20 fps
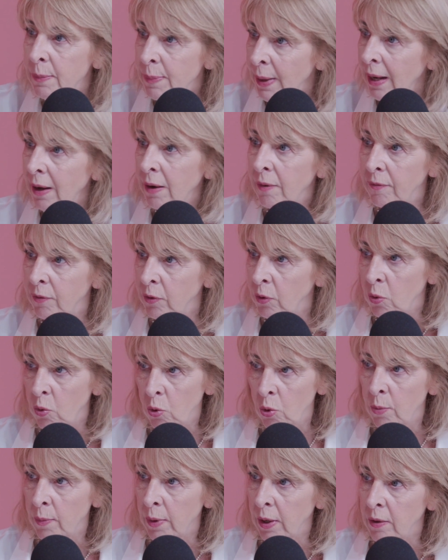powerful
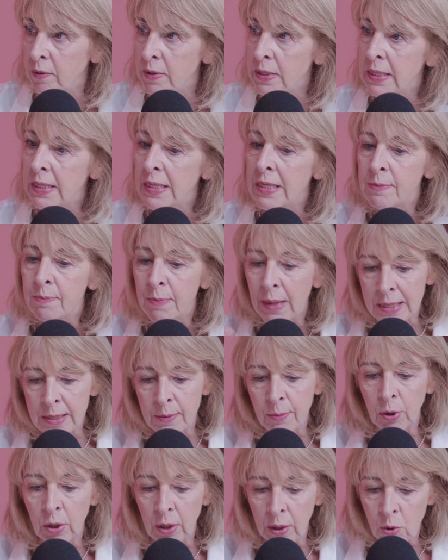hormones, these
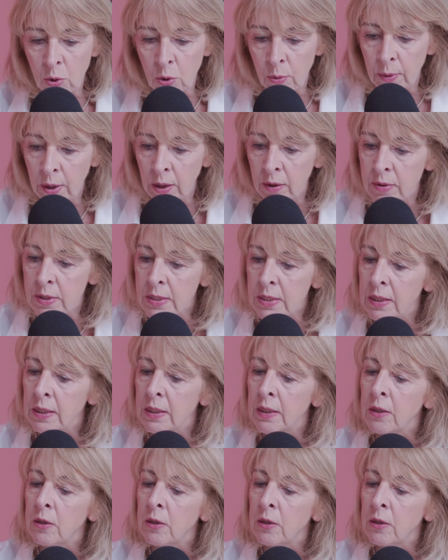metabolic hormones,